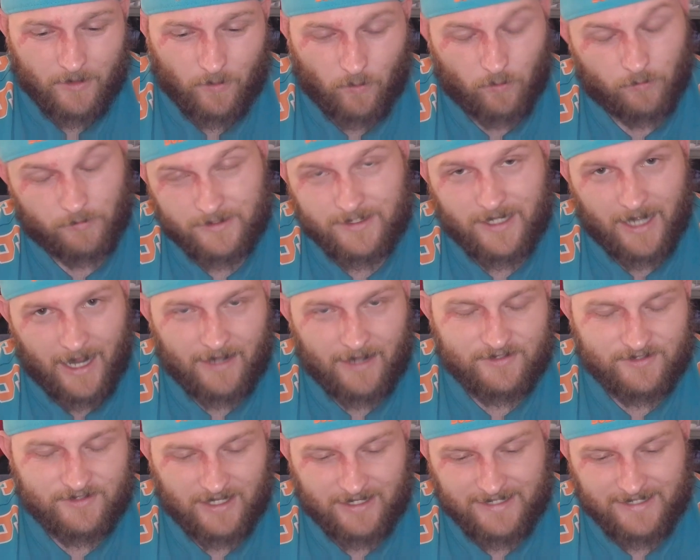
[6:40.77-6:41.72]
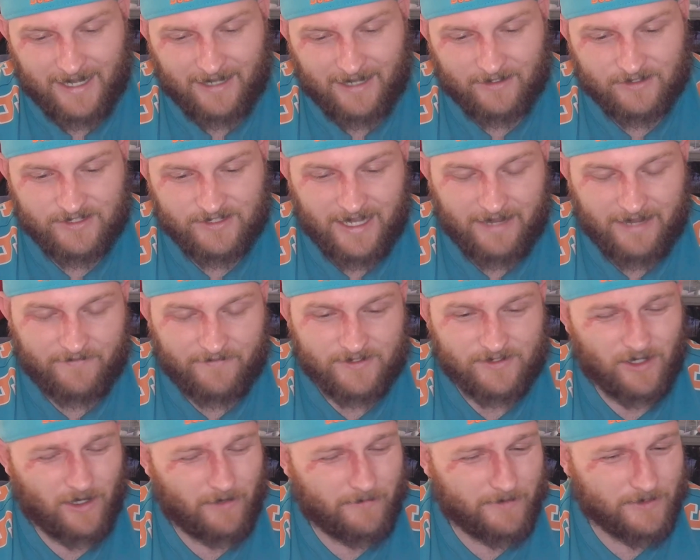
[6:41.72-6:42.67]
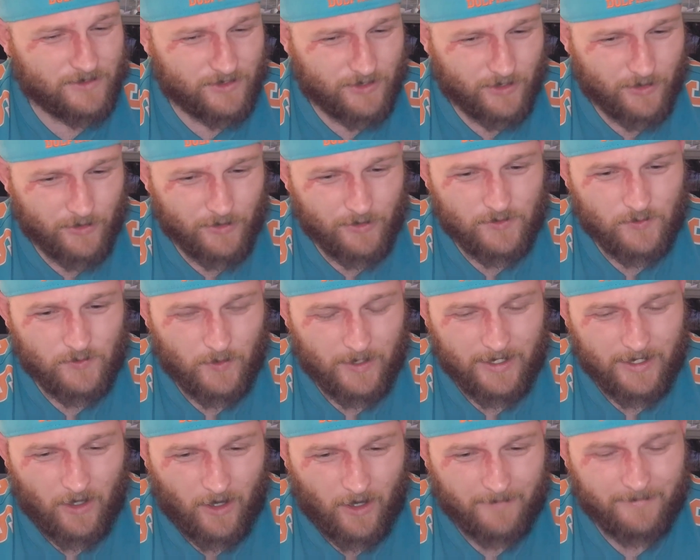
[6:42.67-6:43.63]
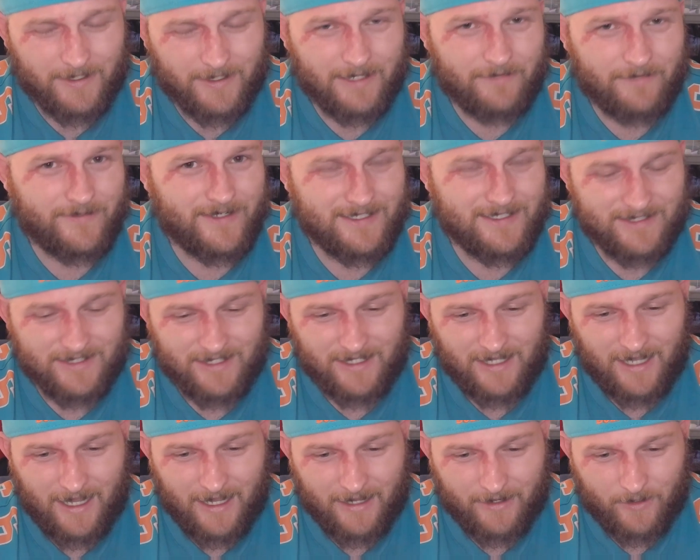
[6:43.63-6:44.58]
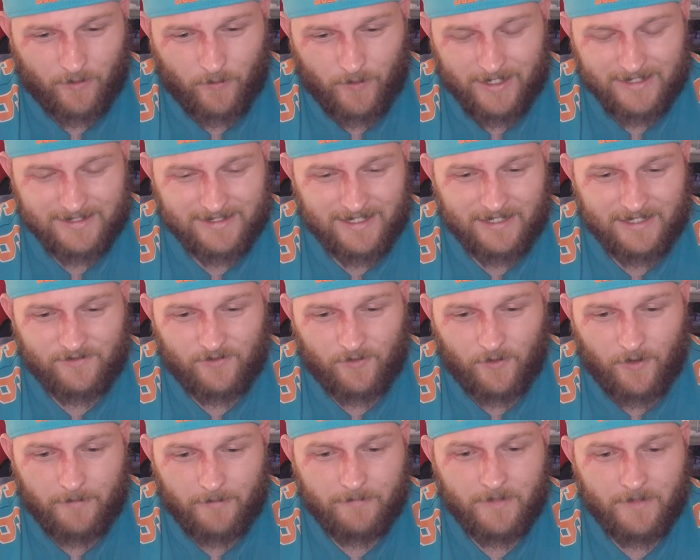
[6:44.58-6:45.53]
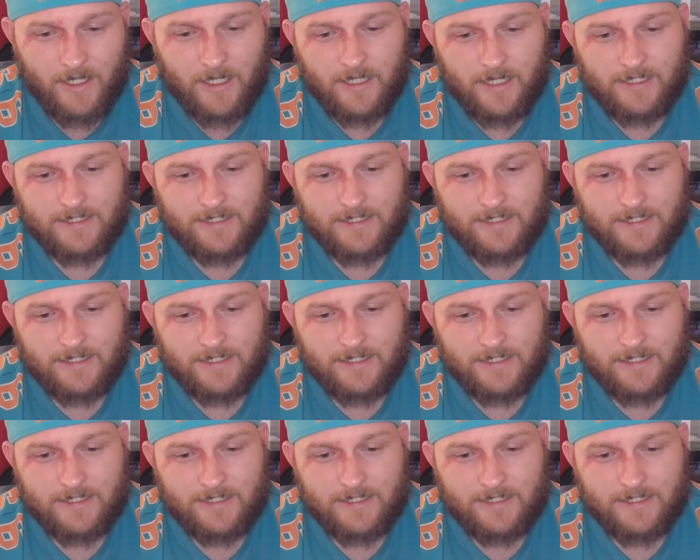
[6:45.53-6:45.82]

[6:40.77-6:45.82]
or daylight savings time, and 2:20, I believe it is, Queensland time.